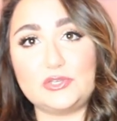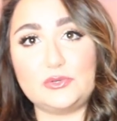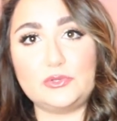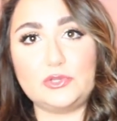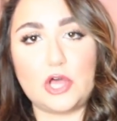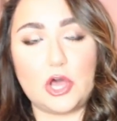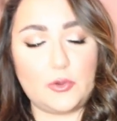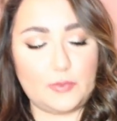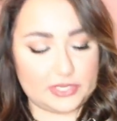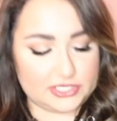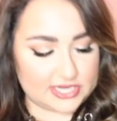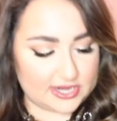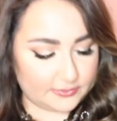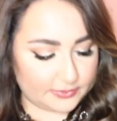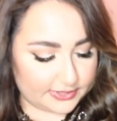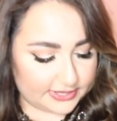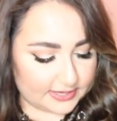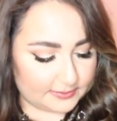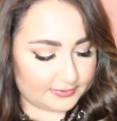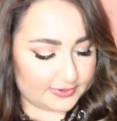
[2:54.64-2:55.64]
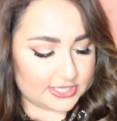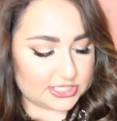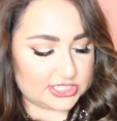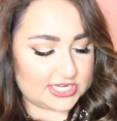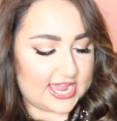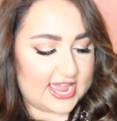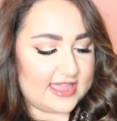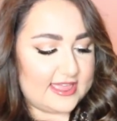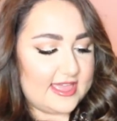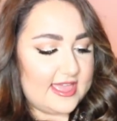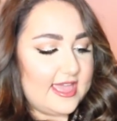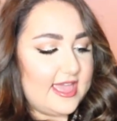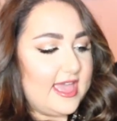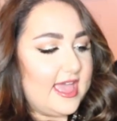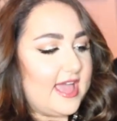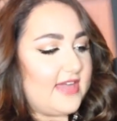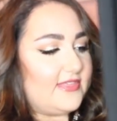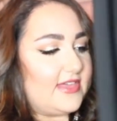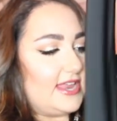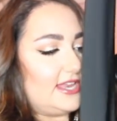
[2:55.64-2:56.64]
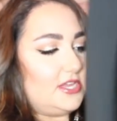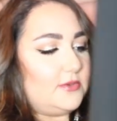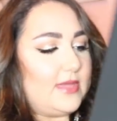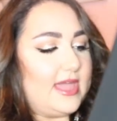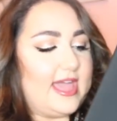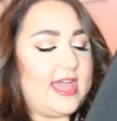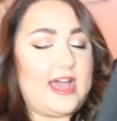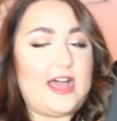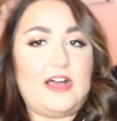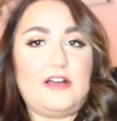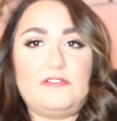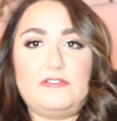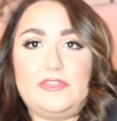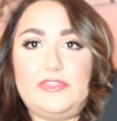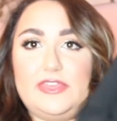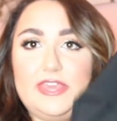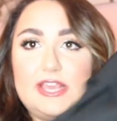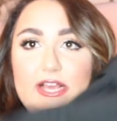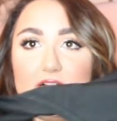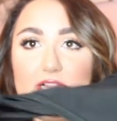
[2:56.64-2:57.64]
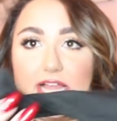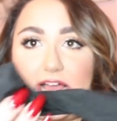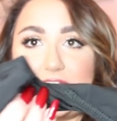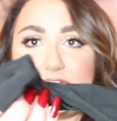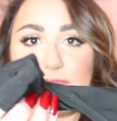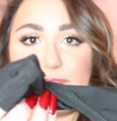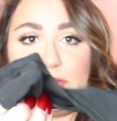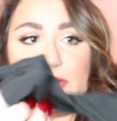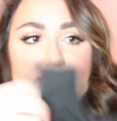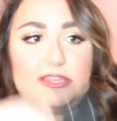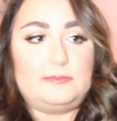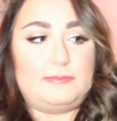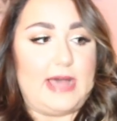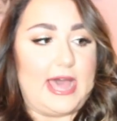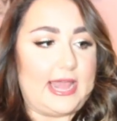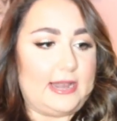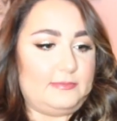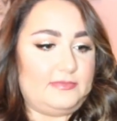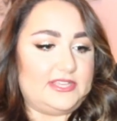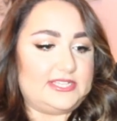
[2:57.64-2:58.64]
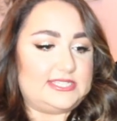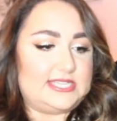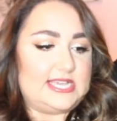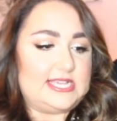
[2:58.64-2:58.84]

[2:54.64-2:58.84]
too low, which I really appreciate. And then you have the clasp here at the bottom. This